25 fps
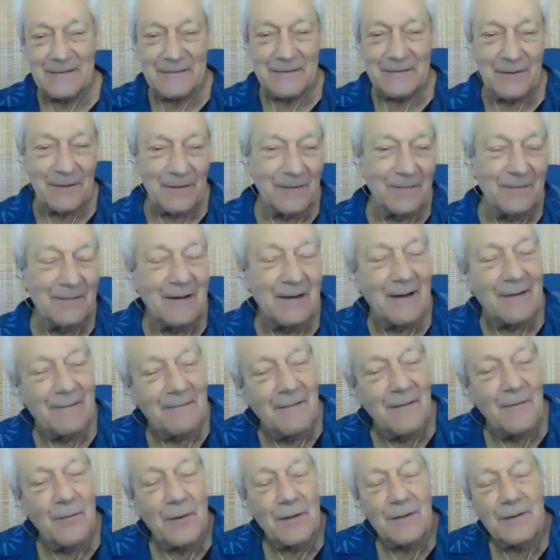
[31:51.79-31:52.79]
So
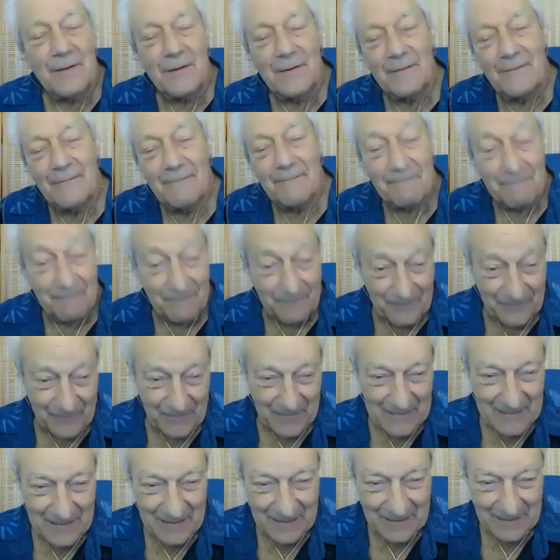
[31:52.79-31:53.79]
um, I wonder. Absolutely.
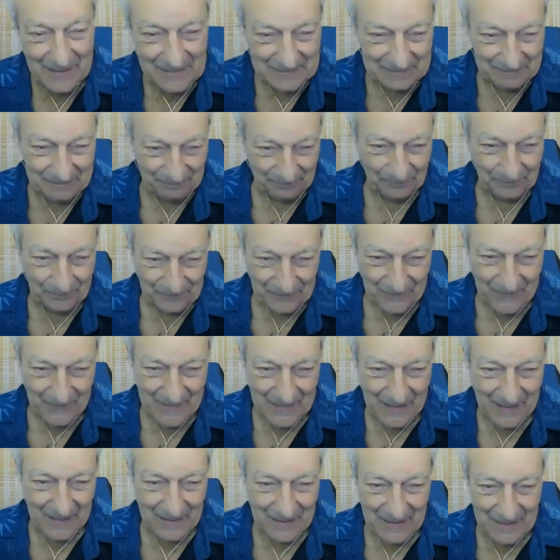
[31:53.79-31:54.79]
Yeah.
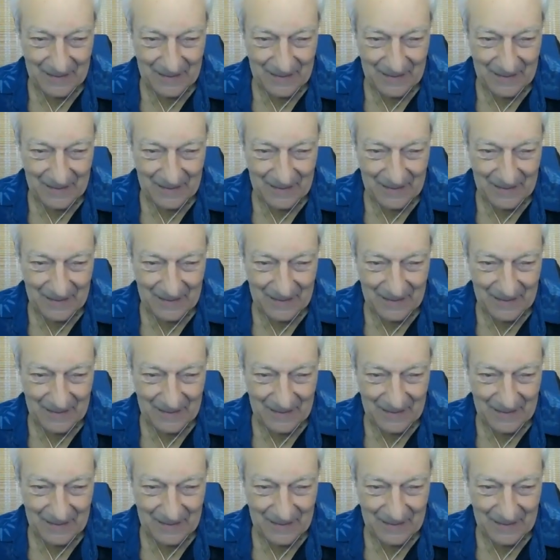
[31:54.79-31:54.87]
Yeah.